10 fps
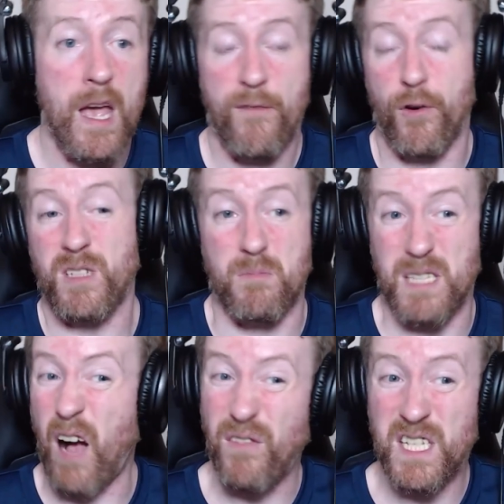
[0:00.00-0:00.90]
f0rest
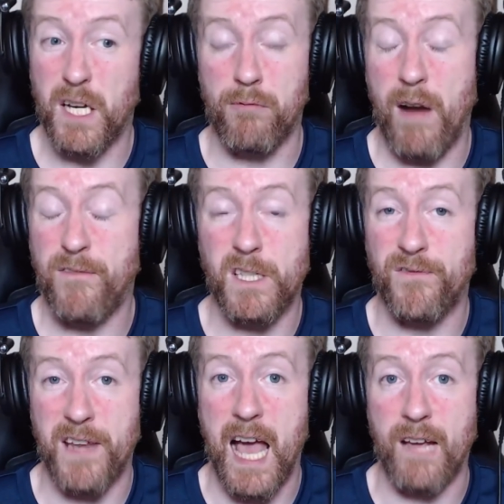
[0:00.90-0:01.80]
himself isn't going to reference
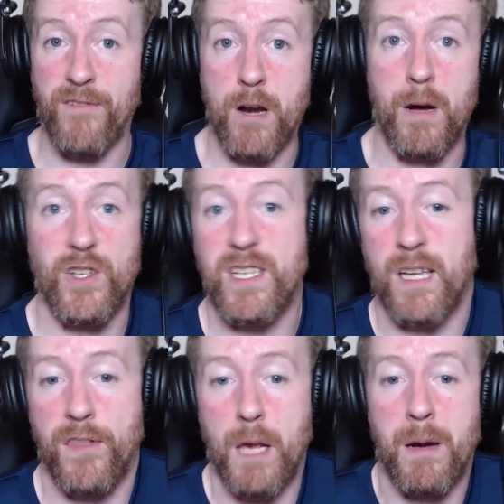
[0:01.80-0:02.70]
Fnatic very much. He's
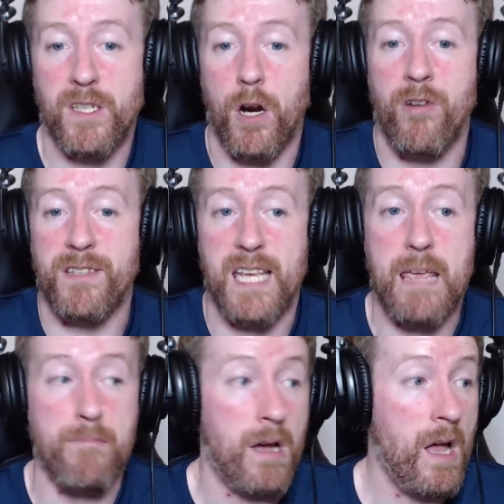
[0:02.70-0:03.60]
going to think about his current
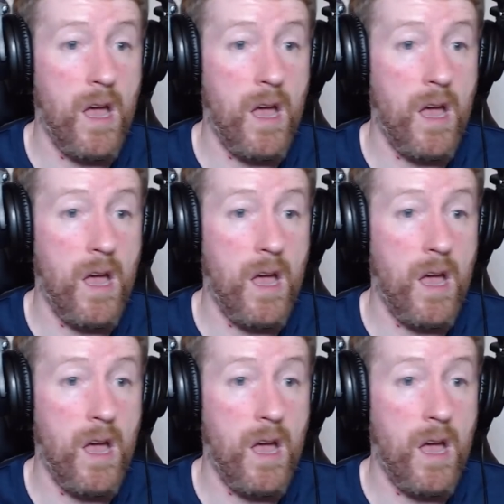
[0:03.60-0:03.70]
team.